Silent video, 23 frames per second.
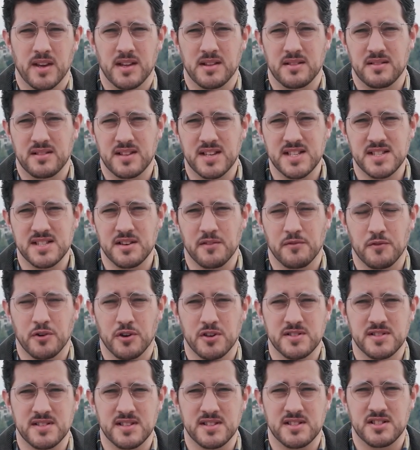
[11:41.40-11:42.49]
And this of
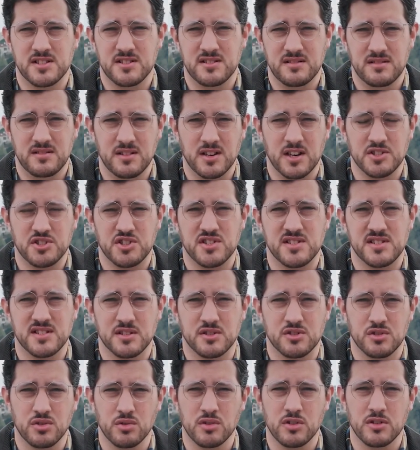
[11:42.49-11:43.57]
course is not just
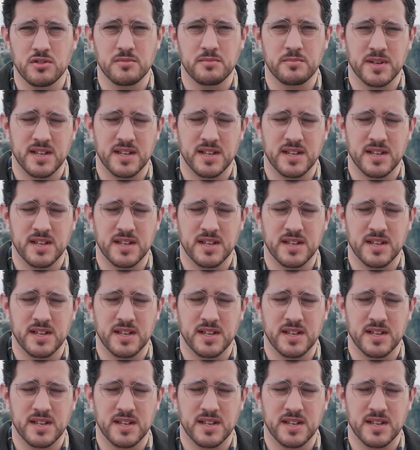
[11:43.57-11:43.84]
a tool,